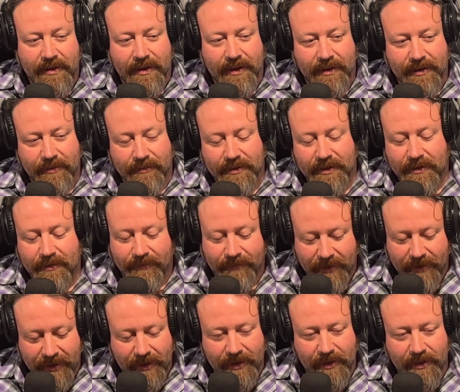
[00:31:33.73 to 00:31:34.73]
And then we did the
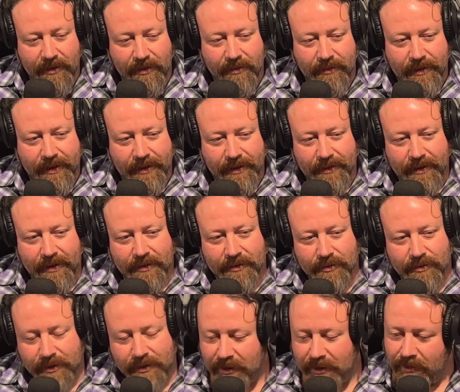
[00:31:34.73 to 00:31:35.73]
video and then
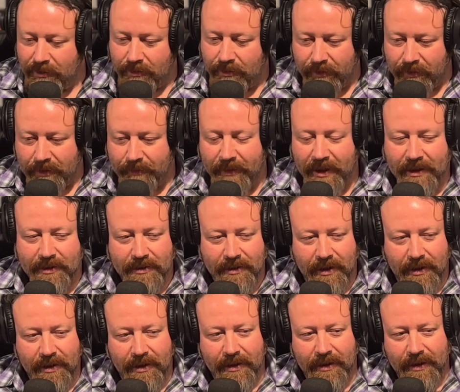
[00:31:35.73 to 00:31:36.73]
sort of did a little remix
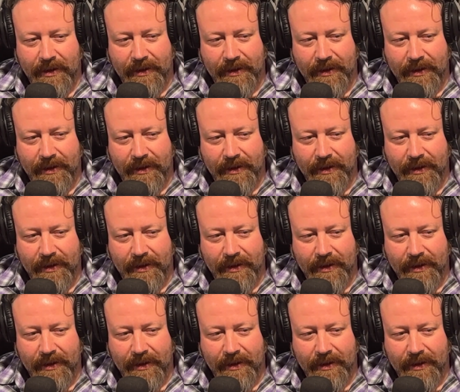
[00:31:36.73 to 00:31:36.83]
on it.